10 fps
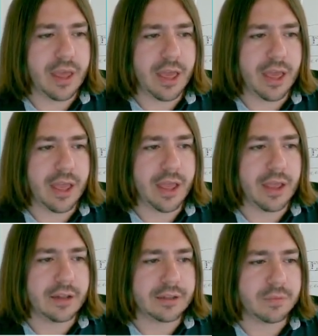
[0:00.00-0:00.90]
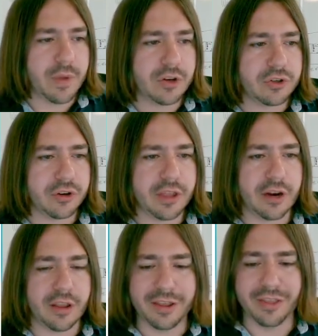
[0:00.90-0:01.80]
And let's make sure
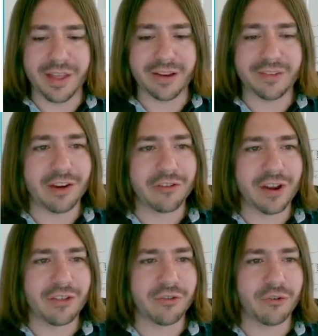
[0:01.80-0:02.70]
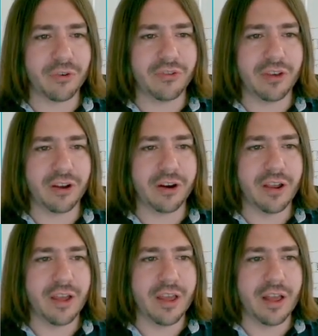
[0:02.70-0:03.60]
that that is actually an answer choice here.
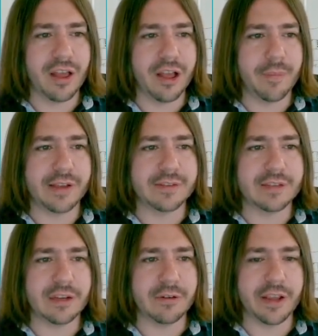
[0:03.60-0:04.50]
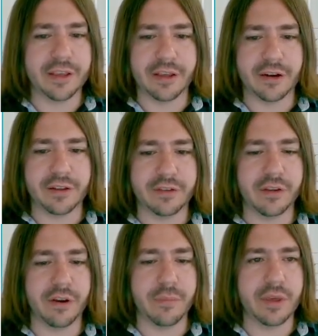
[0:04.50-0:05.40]
Um, I see it right here. It's
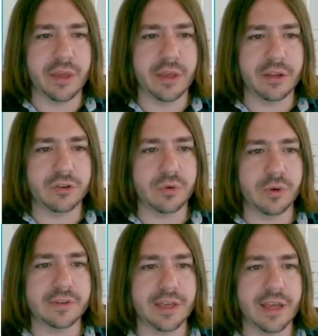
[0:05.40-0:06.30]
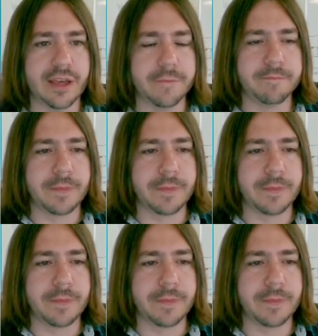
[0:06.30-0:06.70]
going to be choice A.